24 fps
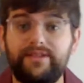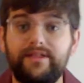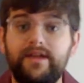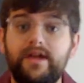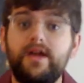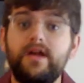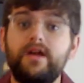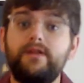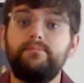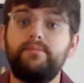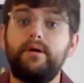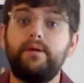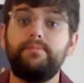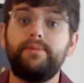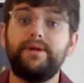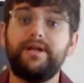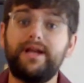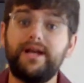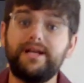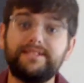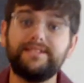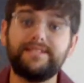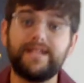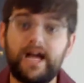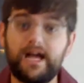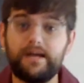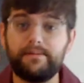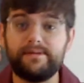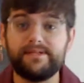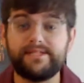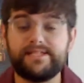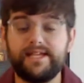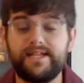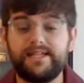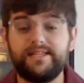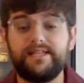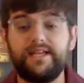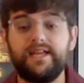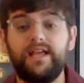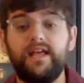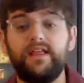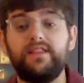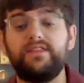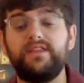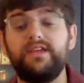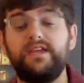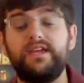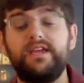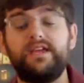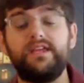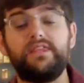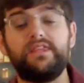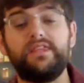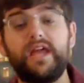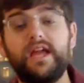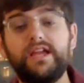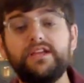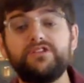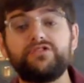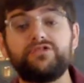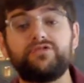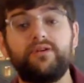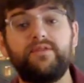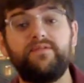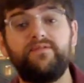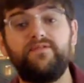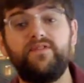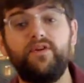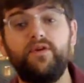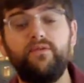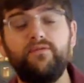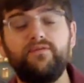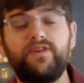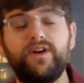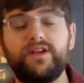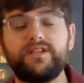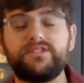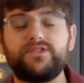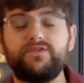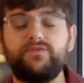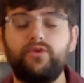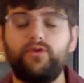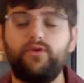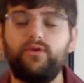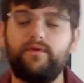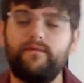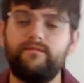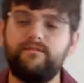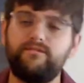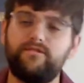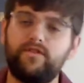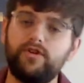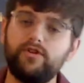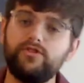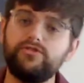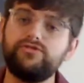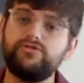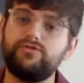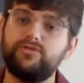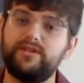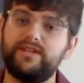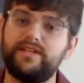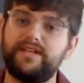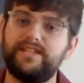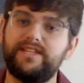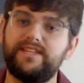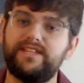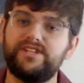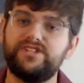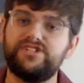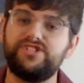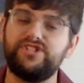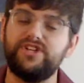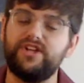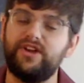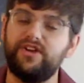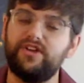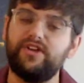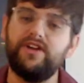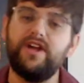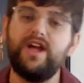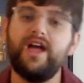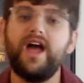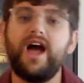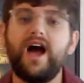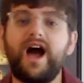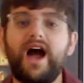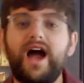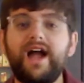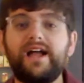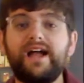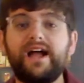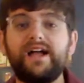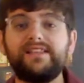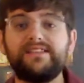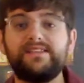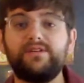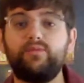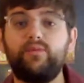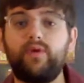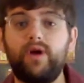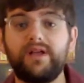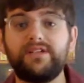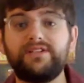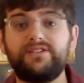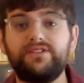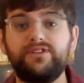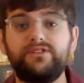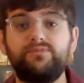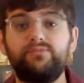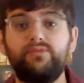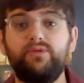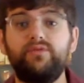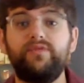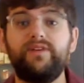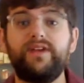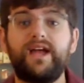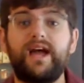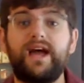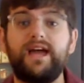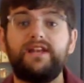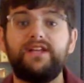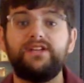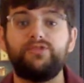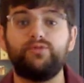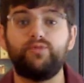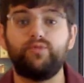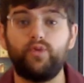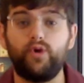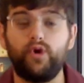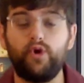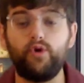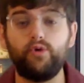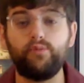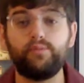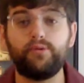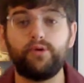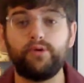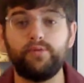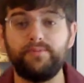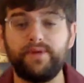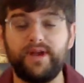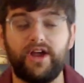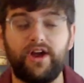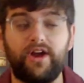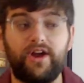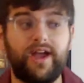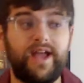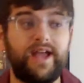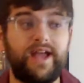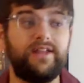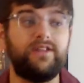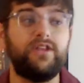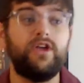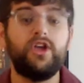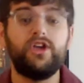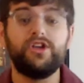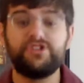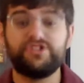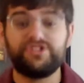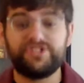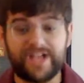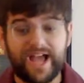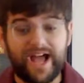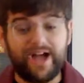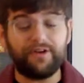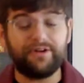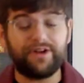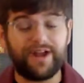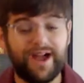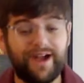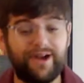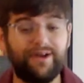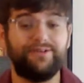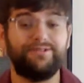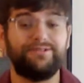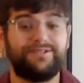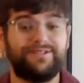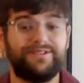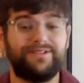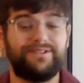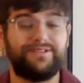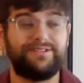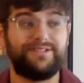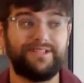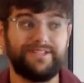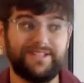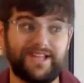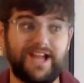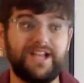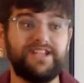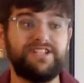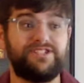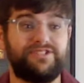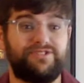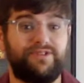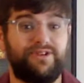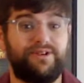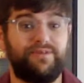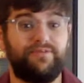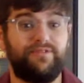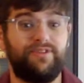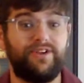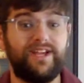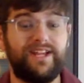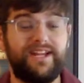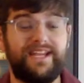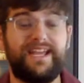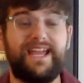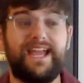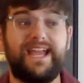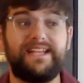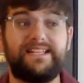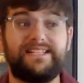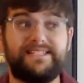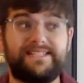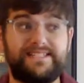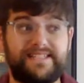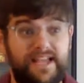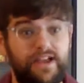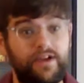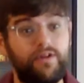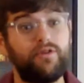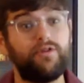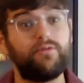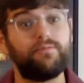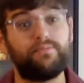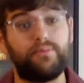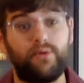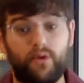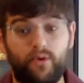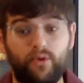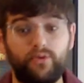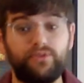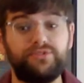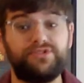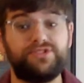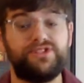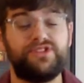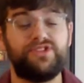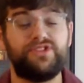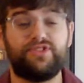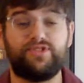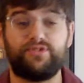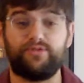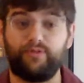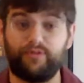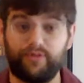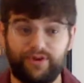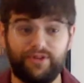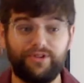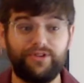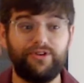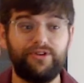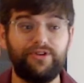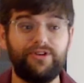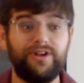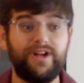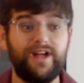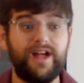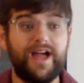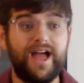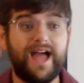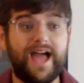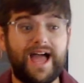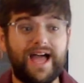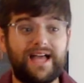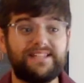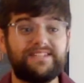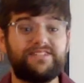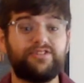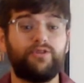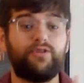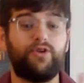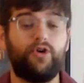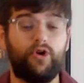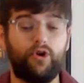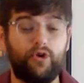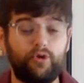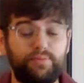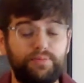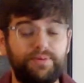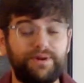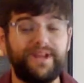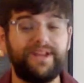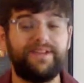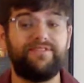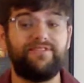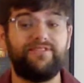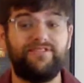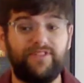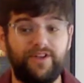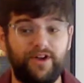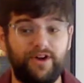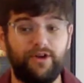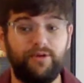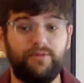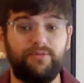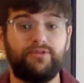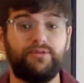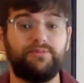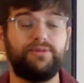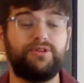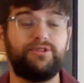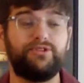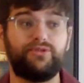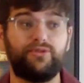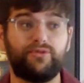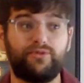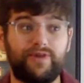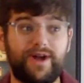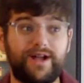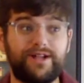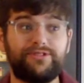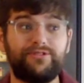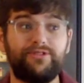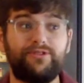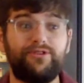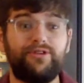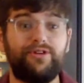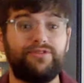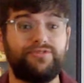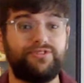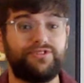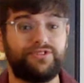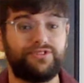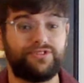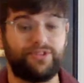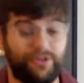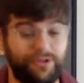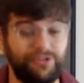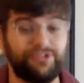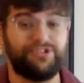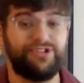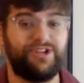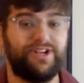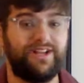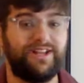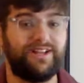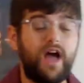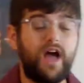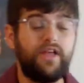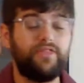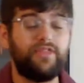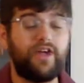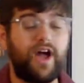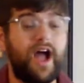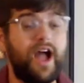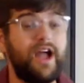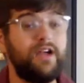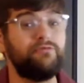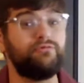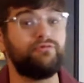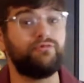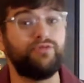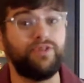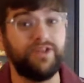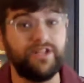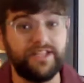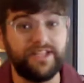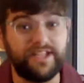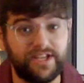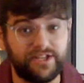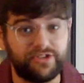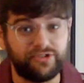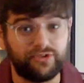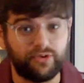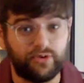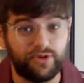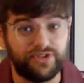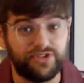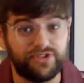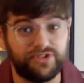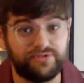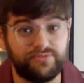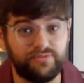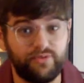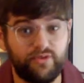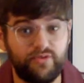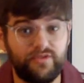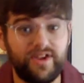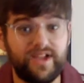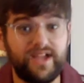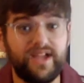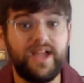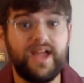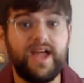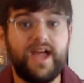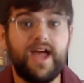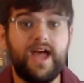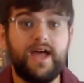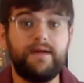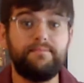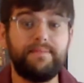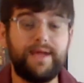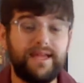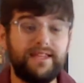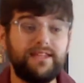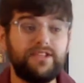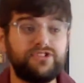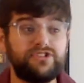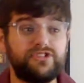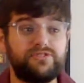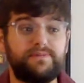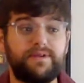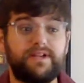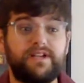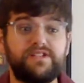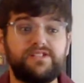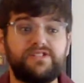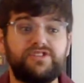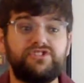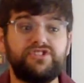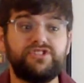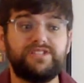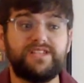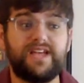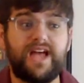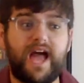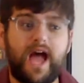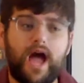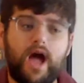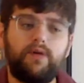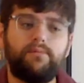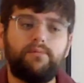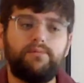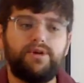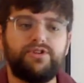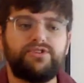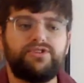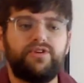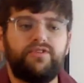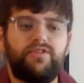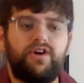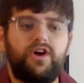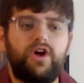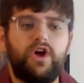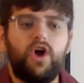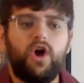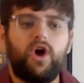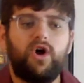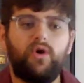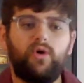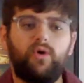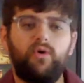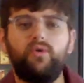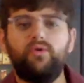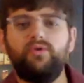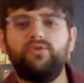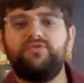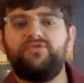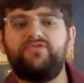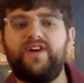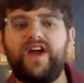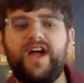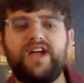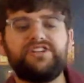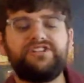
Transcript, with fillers: But because I'm attending the Nightstream Film Festival virtually this year, I got to watch this movie at its world premiere. And shout out to Nightstream for getting a Sarah Paulson thriller as their opening film from the director of Searching. I really enjoyed this movie, and mainly just because of just how much of an old-fashioned